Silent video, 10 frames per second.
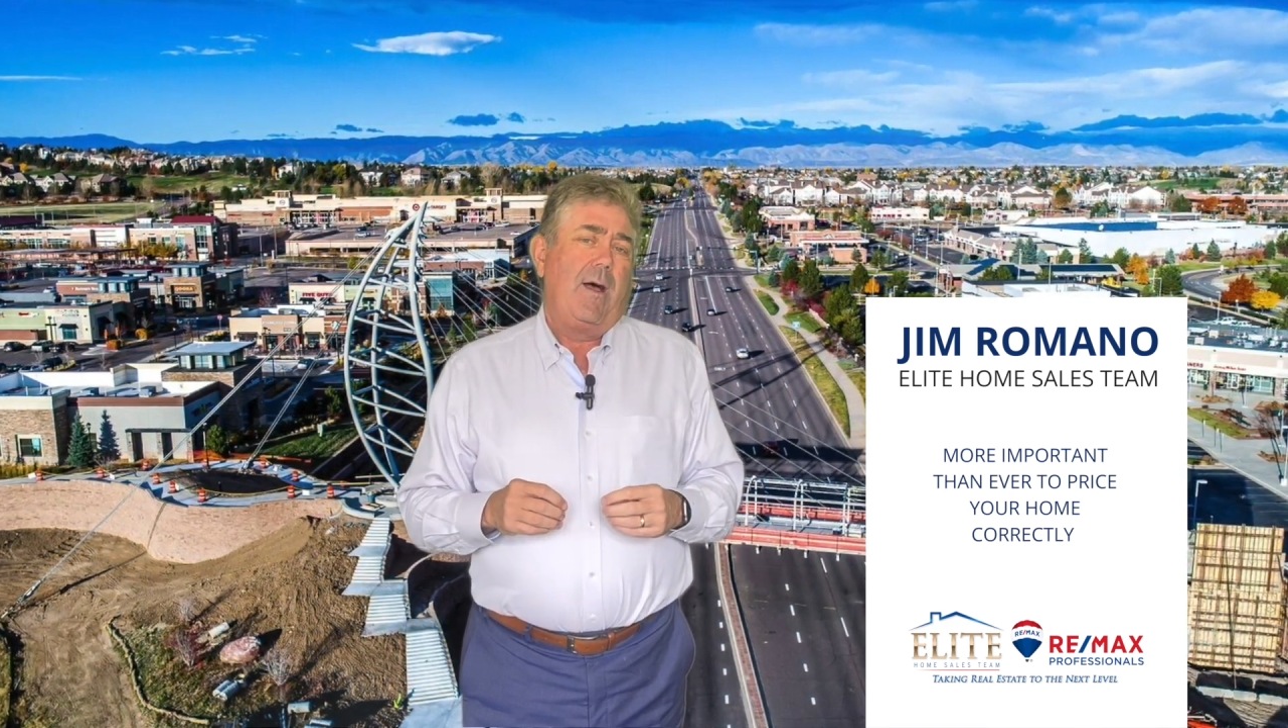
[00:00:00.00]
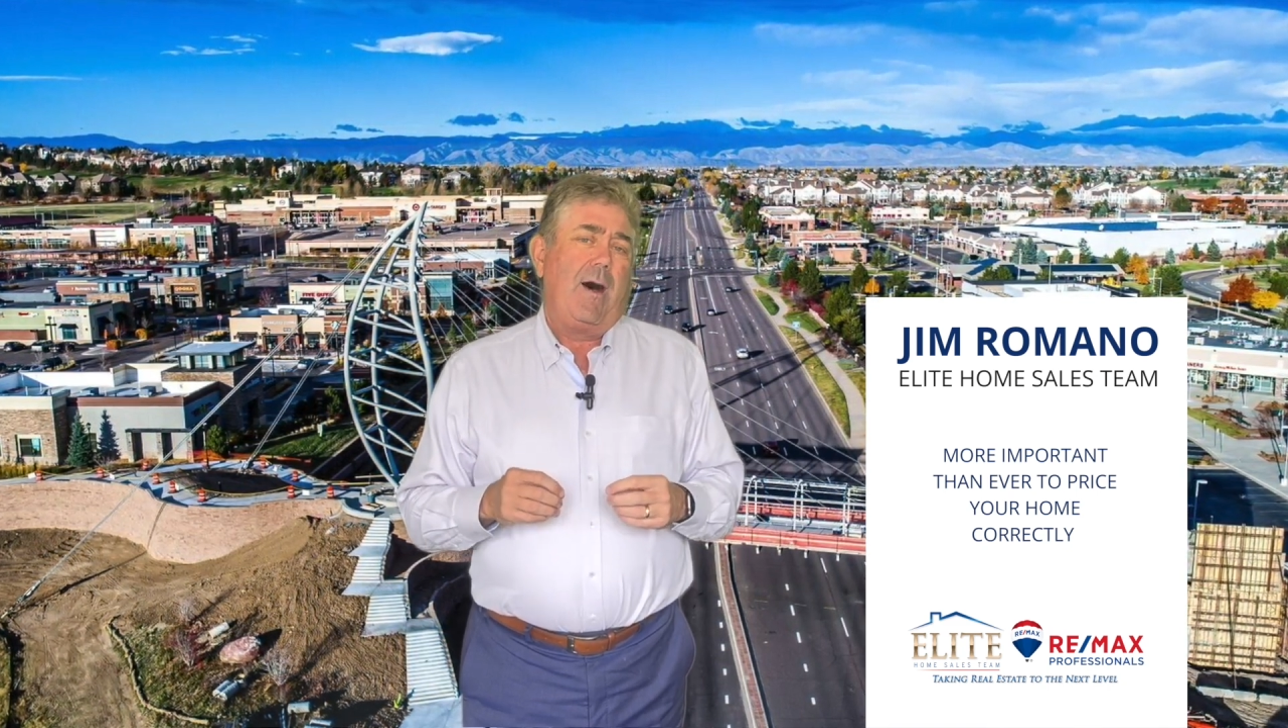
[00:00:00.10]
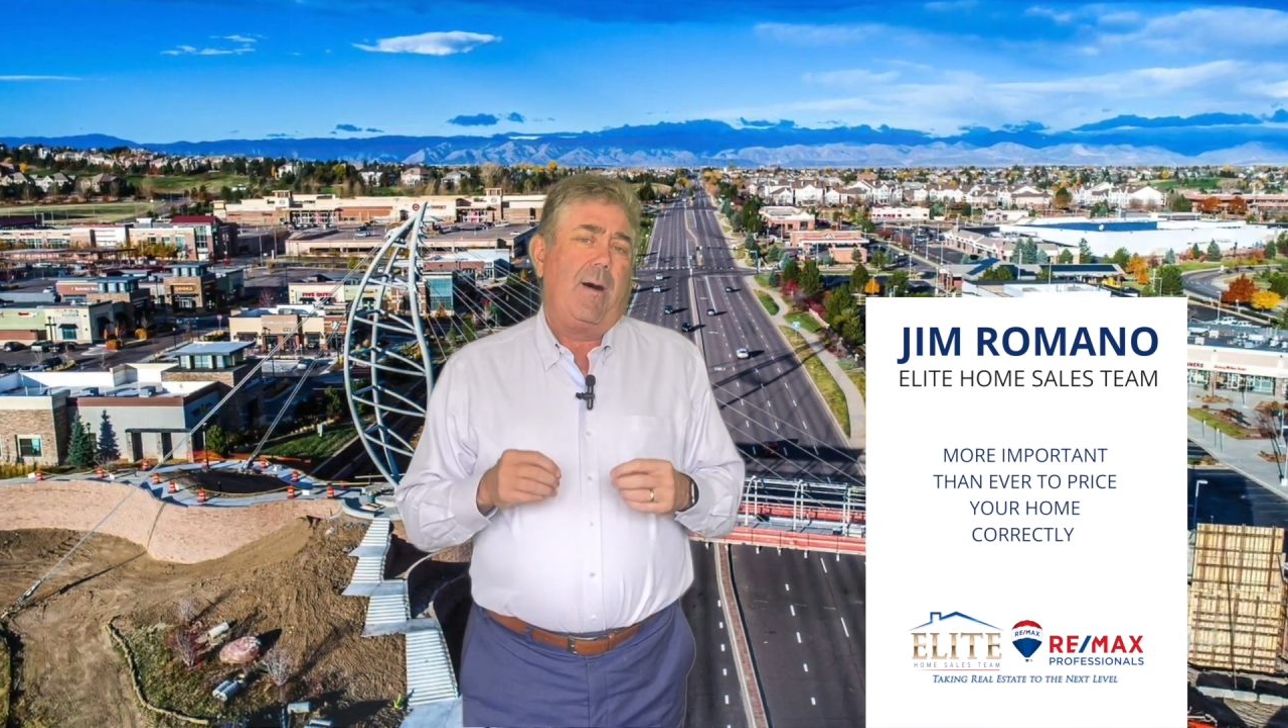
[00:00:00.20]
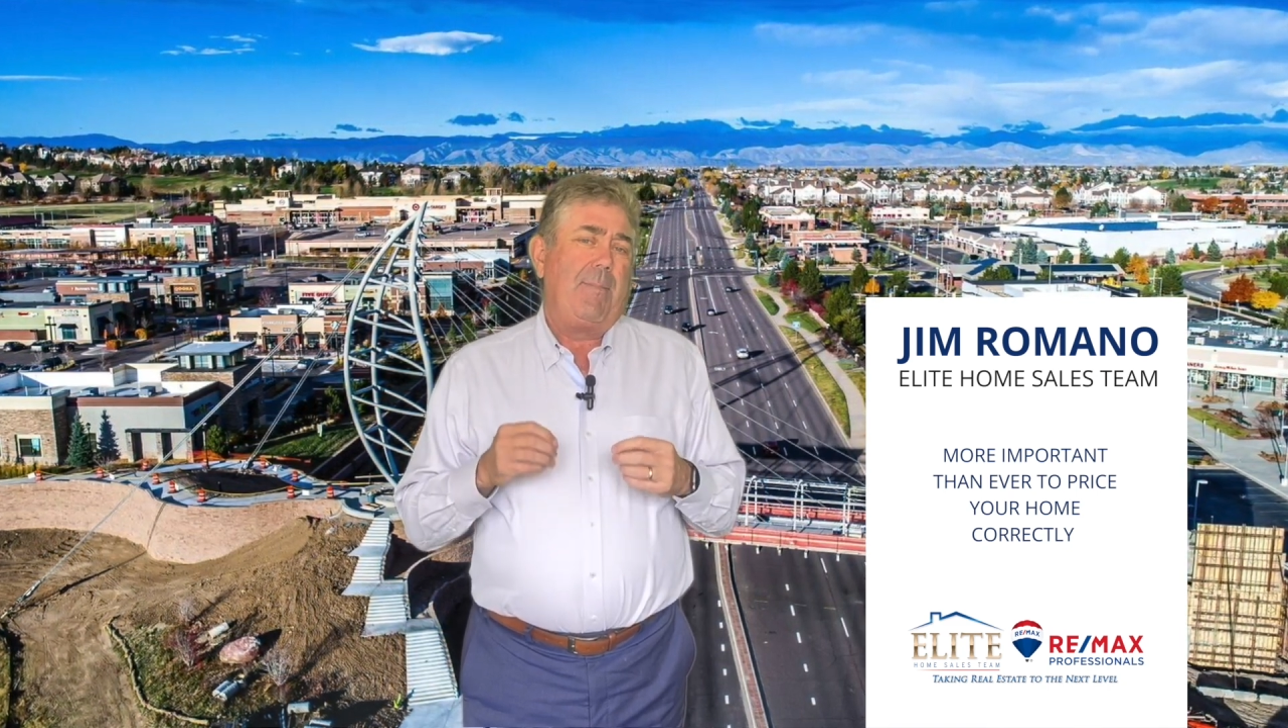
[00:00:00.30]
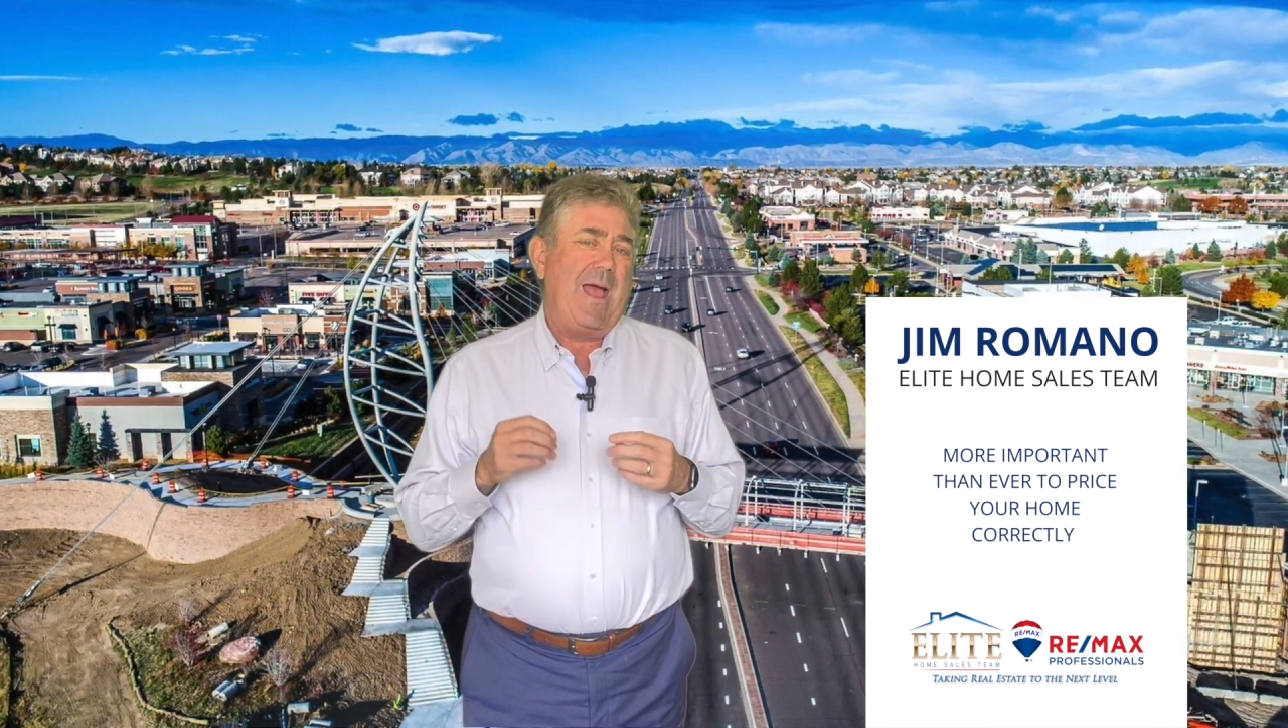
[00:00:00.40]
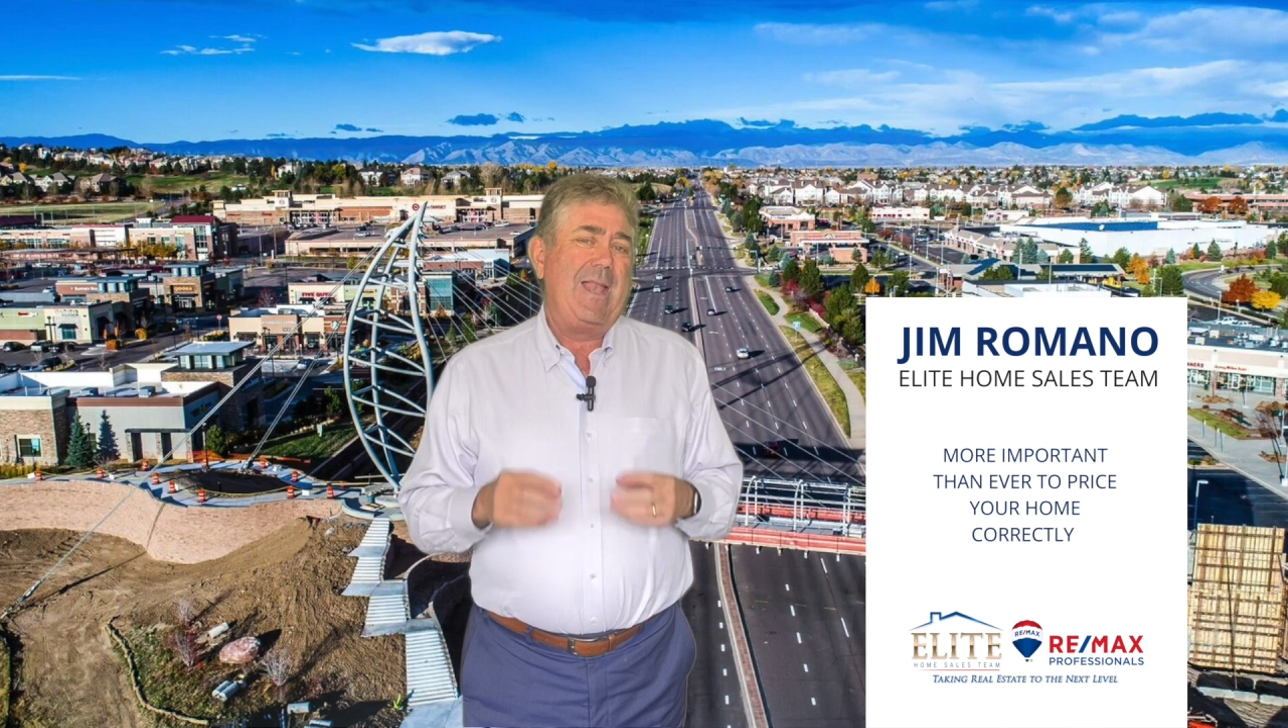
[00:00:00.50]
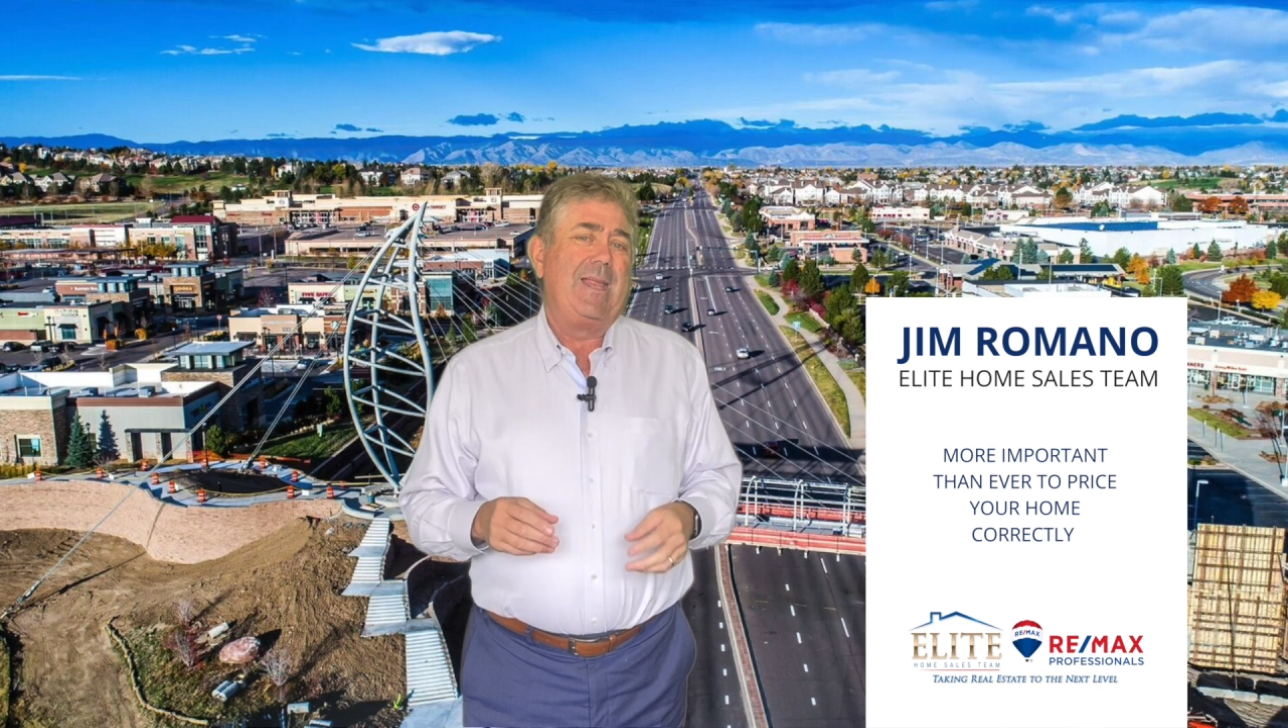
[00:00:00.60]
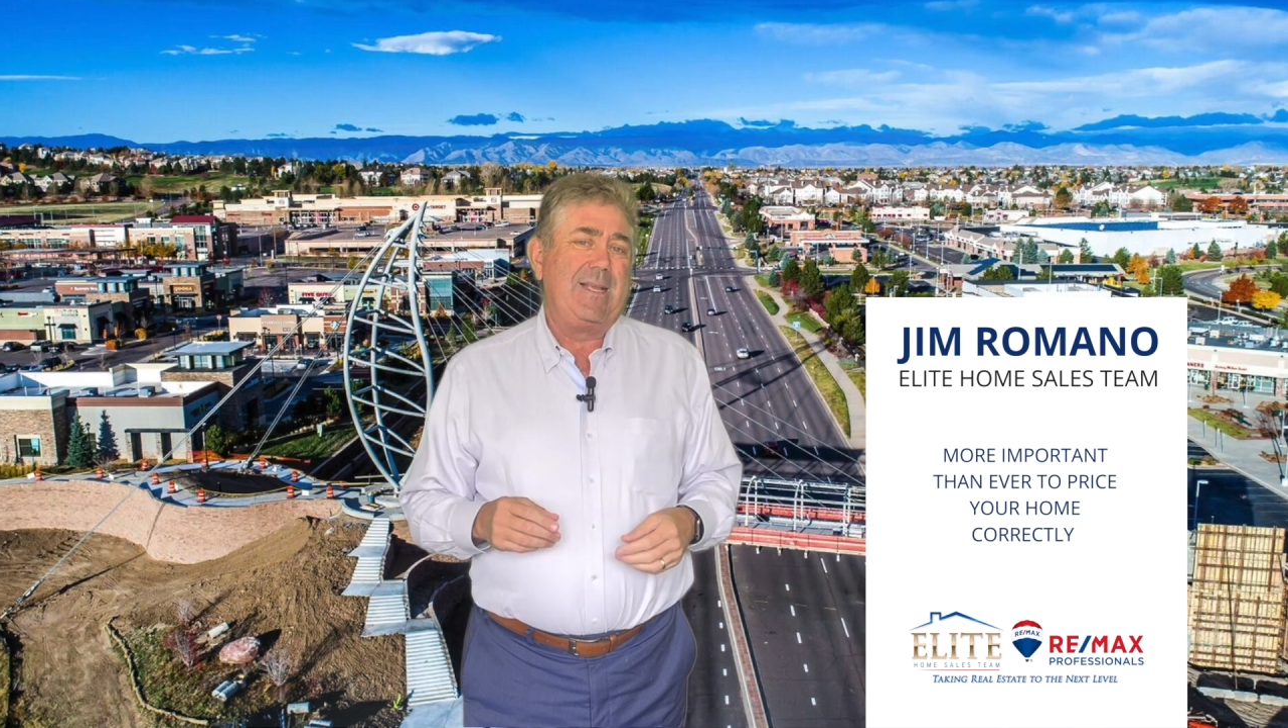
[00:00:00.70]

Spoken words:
at pending